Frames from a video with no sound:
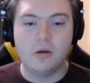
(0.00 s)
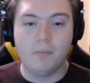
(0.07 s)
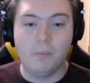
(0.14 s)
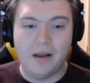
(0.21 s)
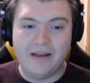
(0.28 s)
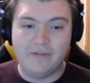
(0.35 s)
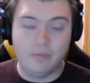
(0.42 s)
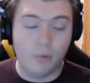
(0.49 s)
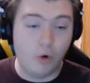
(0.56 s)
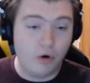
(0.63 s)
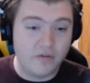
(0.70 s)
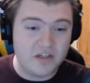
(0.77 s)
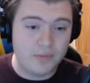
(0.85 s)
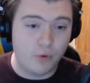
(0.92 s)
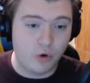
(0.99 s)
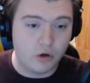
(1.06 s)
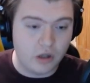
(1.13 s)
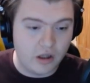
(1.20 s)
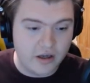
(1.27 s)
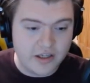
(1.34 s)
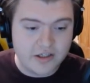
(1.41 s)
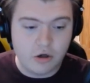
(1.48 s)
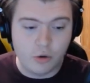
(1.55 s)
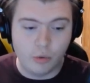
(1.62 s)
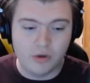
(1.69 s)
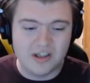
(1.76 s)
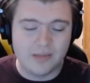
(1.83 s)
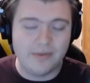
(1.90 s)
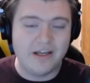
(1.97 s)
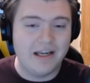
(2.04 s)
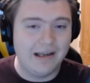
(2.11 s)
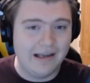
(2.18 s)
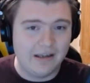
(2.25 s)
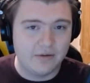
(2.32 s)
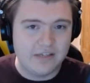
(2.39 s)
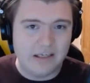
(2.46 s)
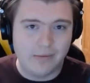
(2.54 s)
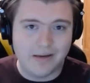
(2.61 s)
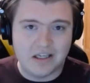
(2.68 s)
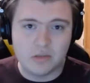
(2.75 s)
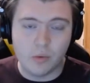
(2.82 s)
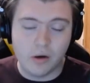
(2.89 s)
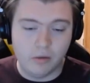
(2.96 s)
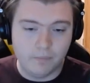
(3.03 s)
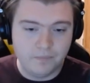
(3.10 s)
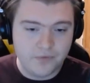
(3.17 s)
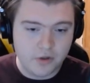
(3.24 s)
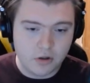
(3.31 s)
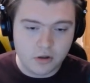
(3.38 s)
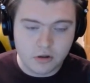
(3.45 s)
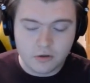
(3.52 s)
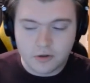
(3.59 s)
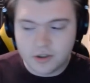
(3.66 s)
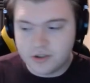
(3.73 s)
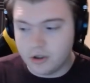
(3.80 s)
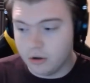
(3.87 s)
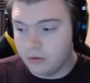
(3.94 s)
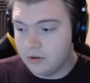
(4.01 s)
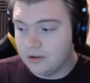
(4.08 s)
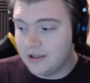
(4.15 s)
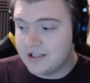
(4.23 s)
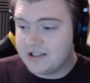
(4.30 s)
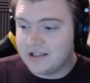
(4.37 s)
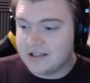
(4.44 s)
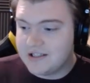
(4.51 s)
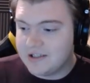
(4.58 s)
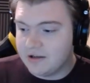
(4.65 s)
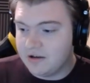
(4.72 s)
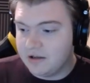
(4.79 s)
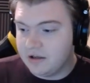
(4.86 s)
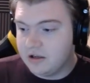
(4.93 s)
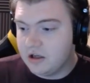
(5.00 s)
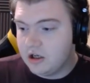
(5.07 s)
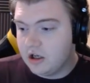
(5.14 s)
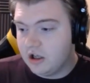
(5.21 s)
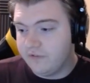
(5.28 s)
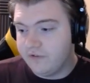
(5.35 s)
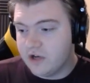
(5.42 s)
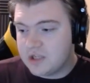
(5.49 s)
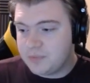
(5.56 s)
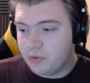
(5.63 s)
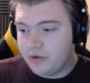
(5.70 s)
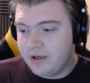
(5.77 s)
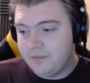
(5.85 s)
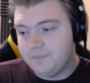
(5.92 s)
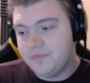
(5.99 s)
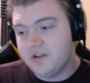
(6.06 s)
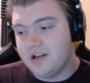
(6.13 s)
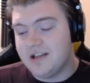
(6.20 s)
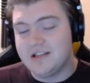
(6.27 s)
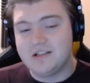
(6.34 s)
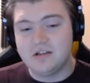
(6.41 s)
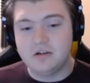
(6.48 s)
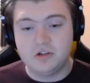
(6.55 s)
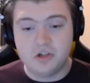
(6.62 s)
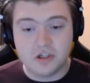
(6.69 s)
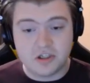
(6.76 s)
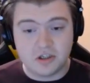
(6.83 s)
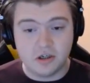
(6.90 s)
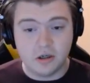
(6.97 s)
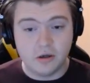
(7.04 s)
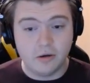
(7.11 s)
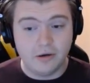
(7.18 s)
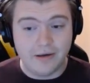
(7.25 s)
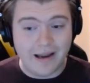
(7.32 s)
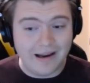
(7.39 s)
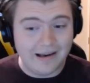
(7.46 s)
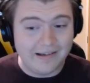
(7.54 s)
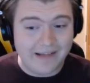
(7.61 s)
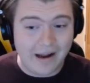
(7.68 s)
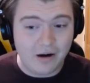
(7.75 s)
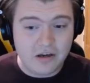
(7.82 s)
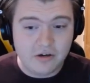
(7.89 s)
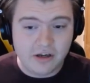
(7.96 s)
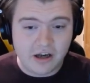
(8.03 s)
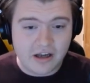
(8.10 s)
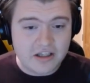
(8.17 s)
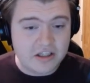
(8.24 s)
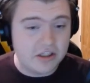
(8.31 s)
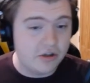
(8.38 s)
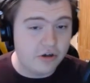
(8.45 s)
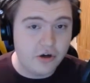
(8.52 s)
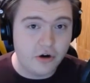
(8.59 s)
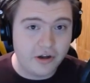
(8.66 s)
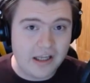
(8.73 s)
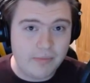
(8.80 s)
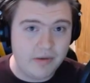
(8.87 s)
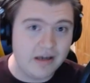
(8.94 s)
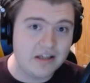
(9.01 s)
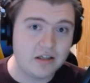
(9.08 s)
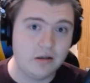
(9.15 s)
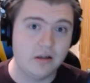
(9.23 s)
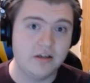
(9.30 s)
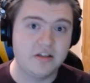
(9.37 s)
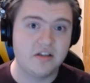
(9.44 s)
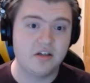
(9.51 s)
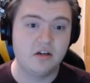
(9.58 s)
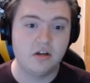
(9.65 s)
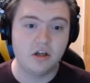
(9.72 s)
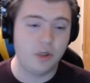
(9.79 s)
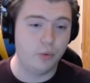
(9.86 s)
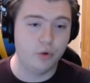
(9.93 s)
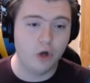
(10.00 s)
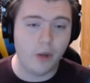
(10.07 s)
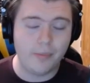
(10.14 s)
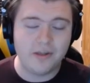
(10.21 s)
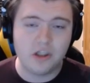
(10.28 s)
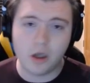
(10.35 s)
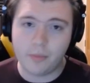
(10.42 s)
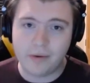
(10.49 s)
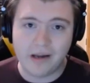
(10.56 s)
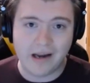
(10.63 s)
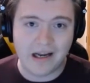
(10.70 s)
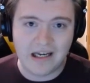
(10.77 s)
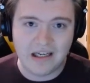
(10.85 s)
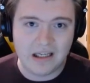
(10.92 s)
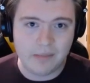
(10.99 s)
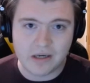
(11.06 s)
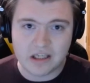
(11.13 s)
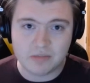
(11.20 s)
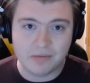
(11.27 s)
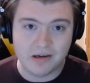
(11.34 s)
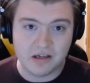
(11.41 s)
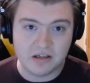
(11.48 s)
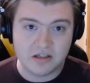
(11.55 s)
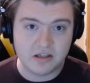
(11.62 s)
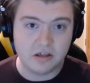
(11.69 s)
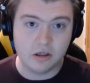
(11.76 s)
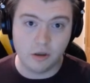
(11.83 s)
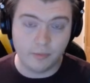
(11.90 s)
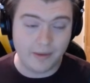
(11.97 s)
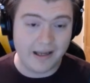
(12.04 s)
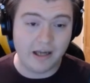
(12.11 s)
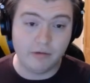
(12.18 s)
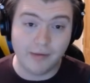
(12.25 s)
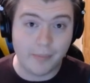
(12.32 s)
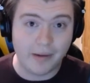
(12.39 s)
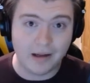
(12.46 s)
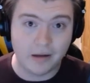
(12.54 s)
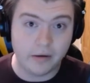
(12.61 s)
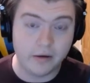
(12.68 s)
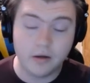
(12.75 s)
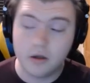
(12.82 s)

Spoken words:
even more of a support class, whereas I'll be healing your teammates as well. So, let's get started. First point is just to nail it down in you guys, you're not a DPS class. You will not be topping any DPS meters. You're playing a Ret Paladin.